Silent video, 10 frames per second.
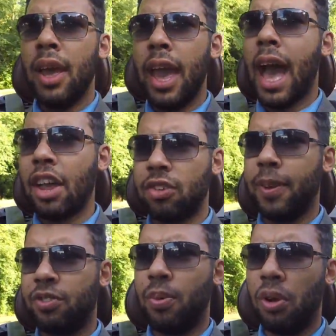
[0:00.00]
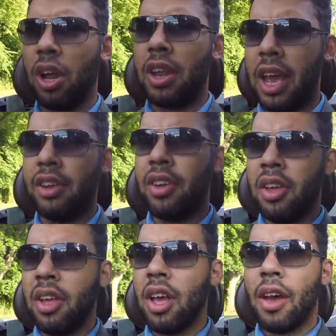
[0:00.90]
it has to be smaller than
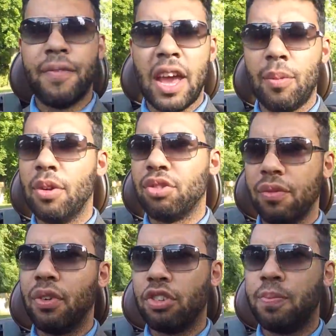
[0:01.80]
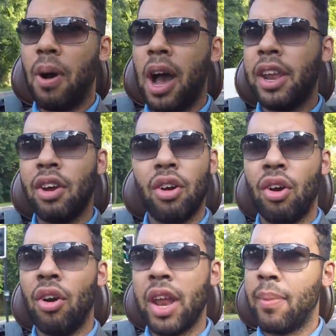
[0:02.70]
a Fiat 124 Spider
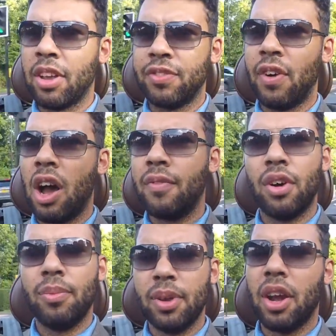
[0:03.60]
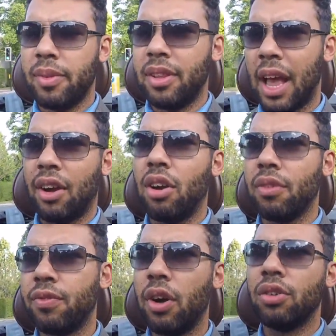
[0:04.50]
or an MX-5 or that kind
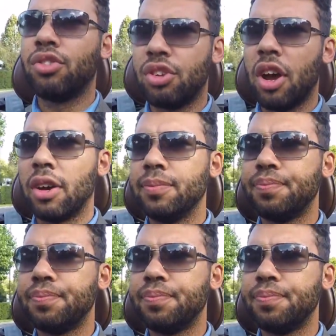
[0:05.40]
of roadster.